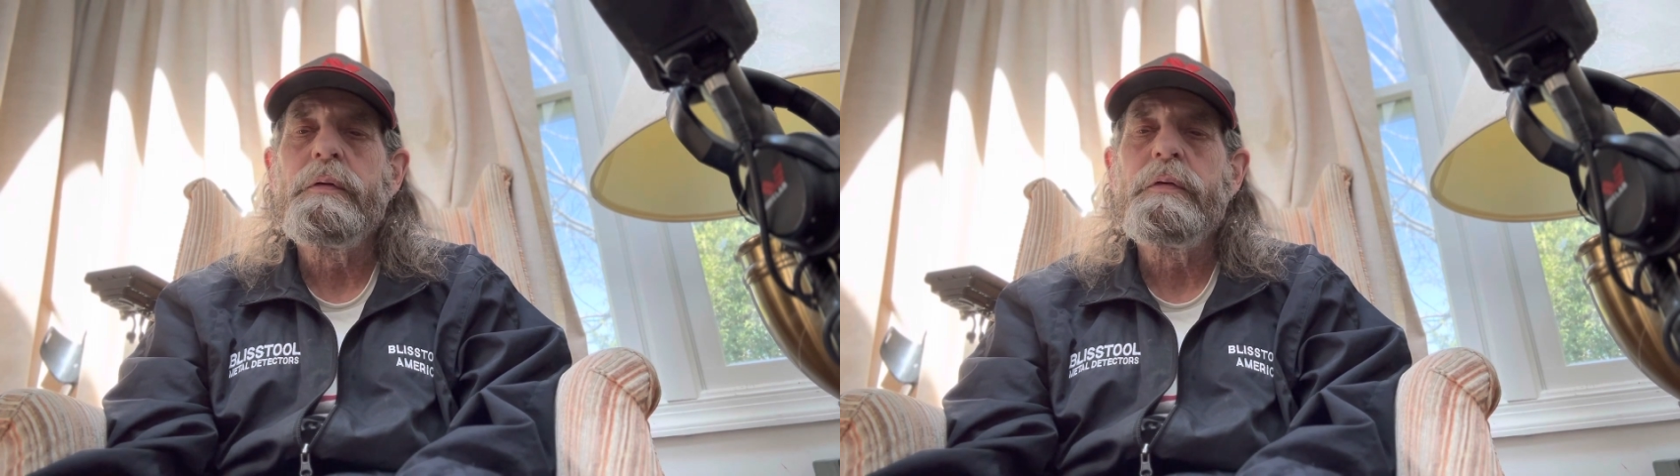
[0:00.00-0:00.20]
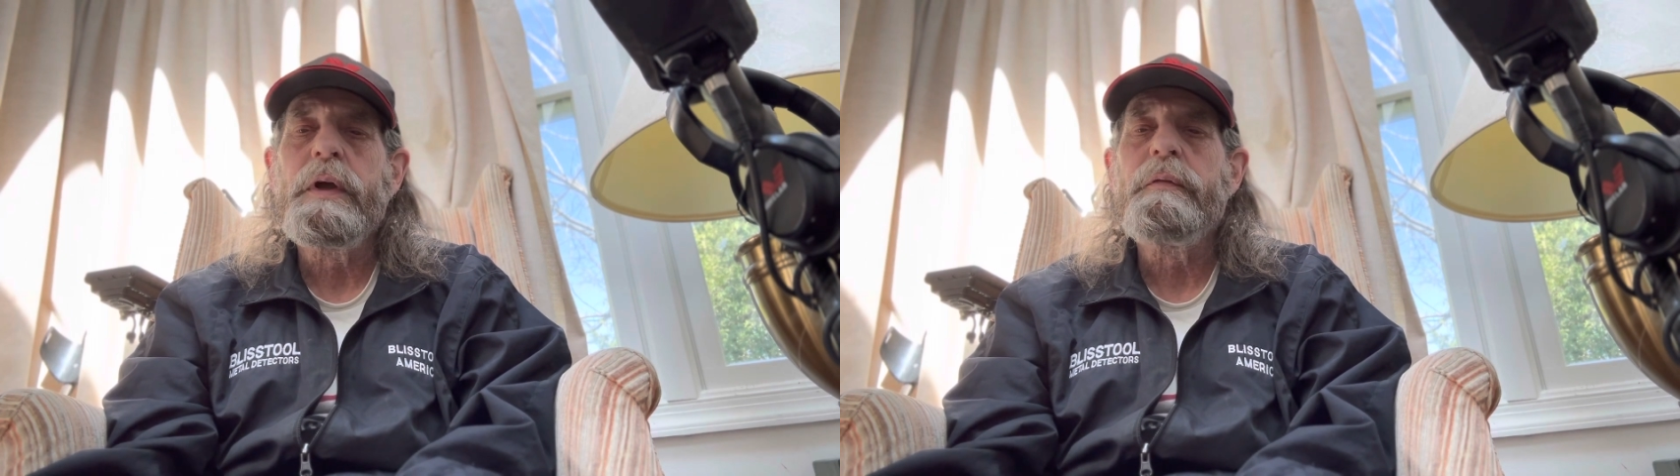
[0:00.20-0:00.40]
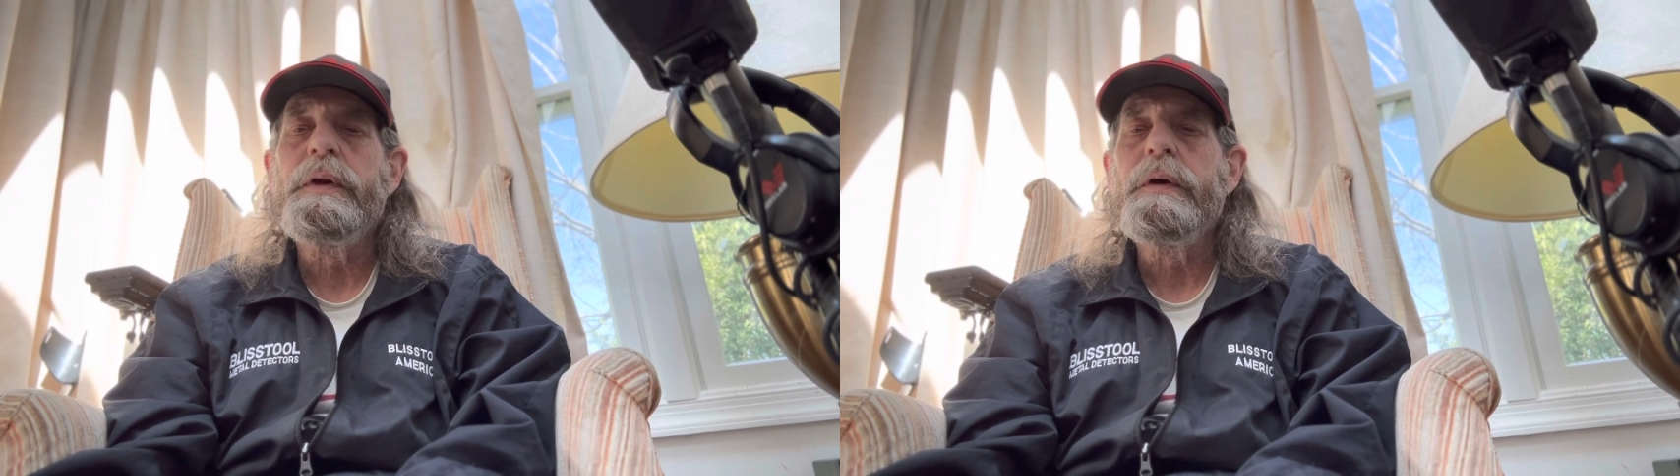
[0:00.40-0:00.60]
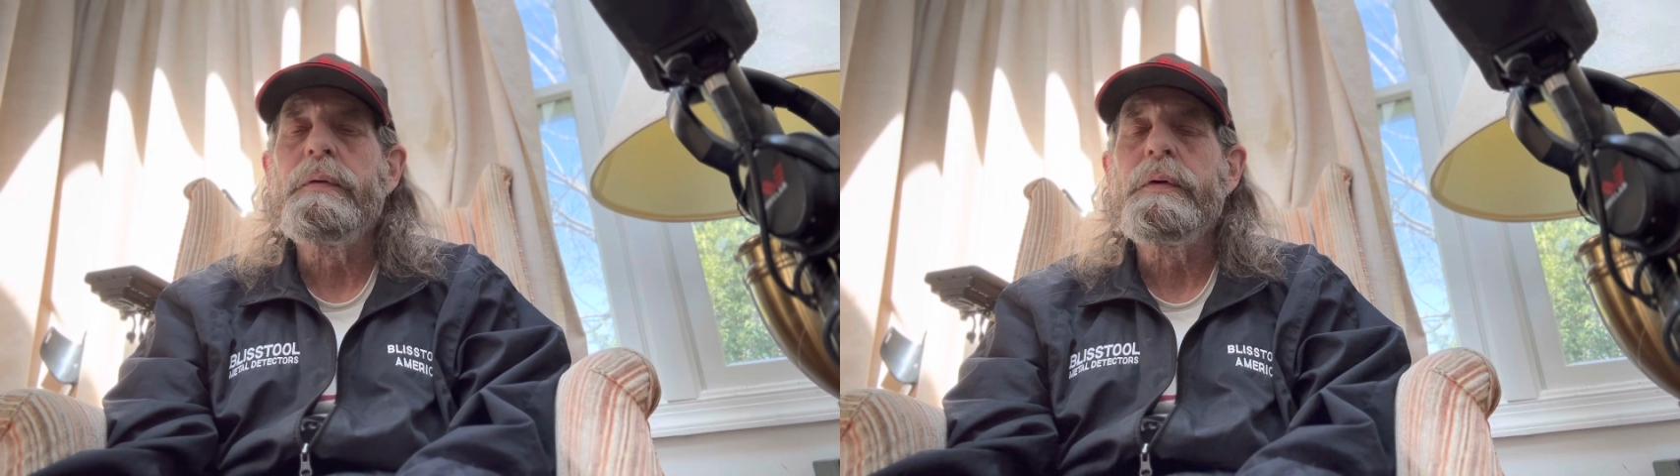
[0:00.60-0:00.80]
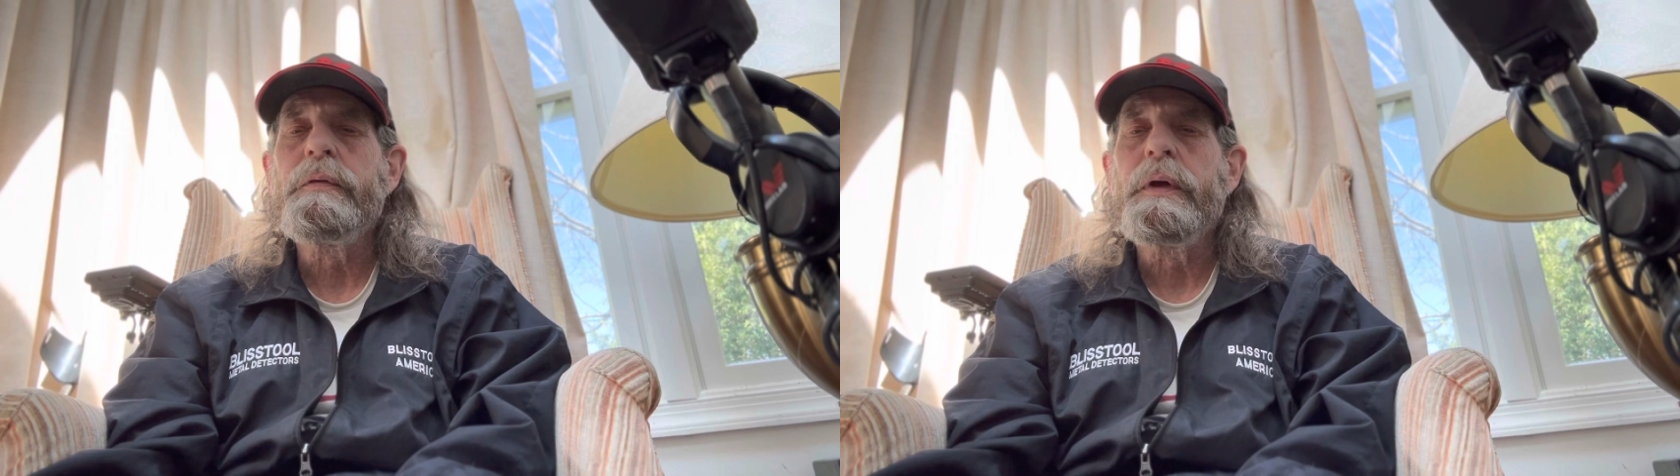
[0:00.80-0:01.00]

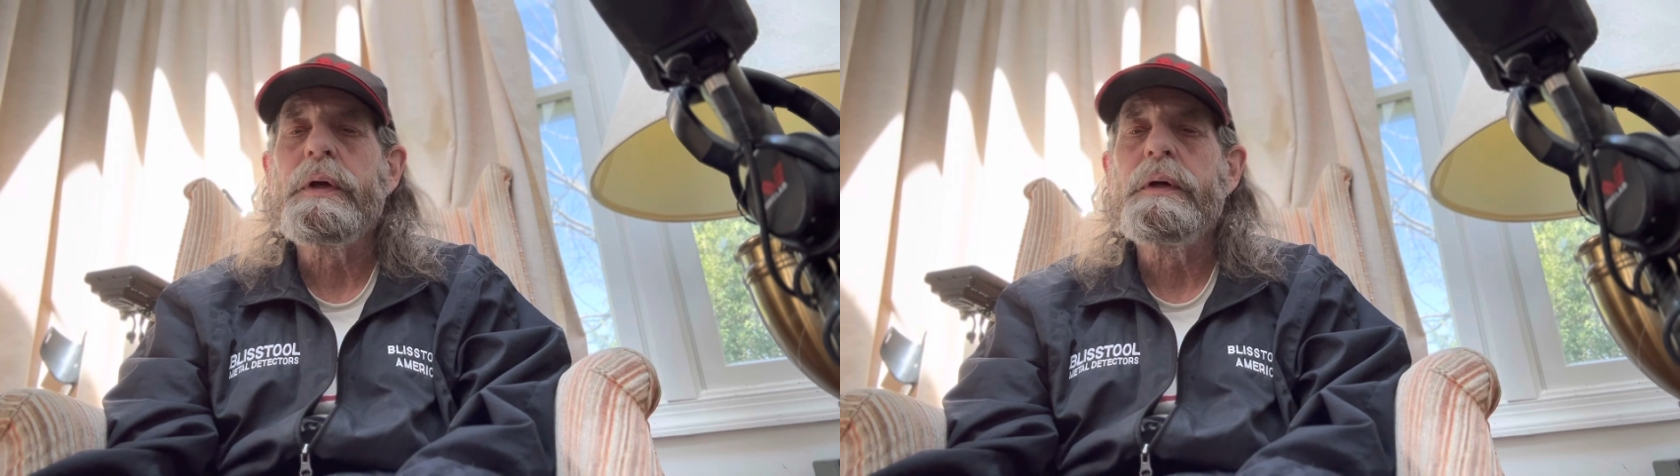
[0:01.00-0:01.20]
seven-zero is like